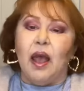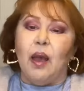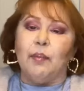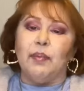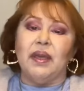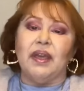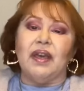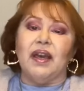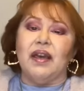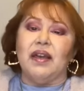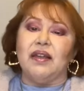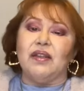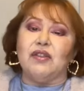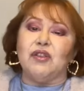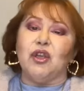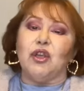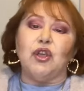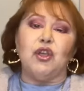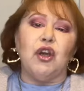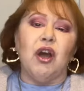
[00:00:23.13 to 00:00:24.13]
because
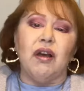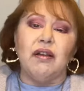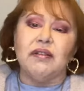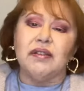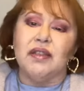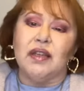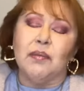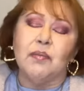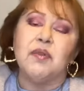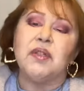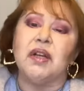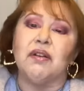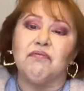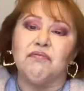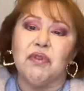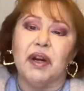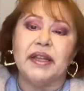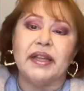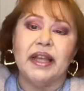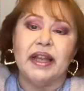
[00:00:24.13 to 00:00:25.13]
y'all seem to
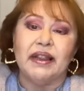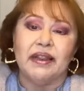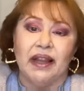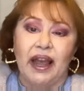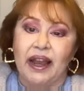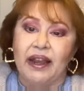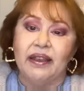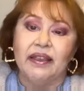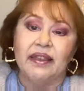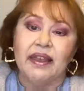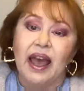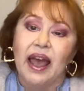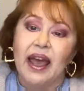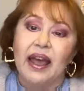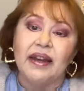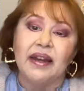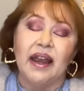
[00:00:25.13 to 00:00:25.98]
really like that,